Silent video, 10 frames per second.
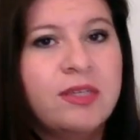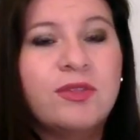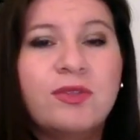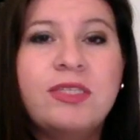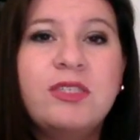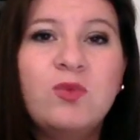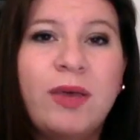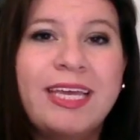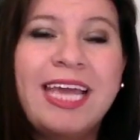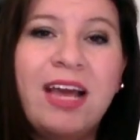So this is
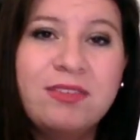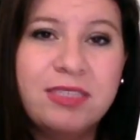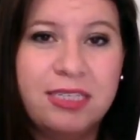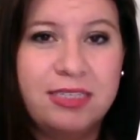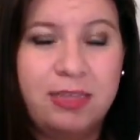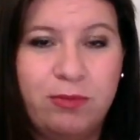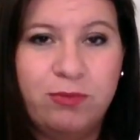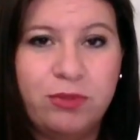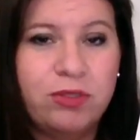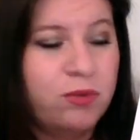why counseling is
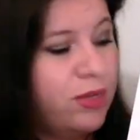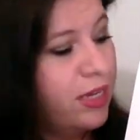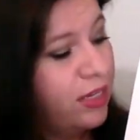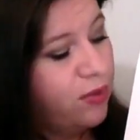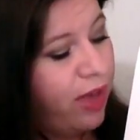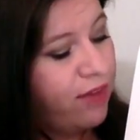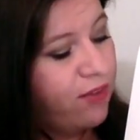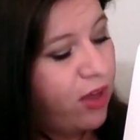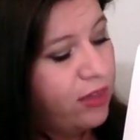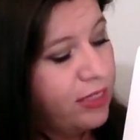helpful. So you have
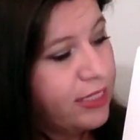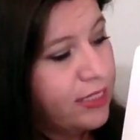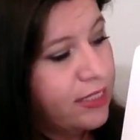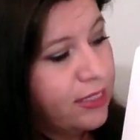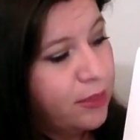all these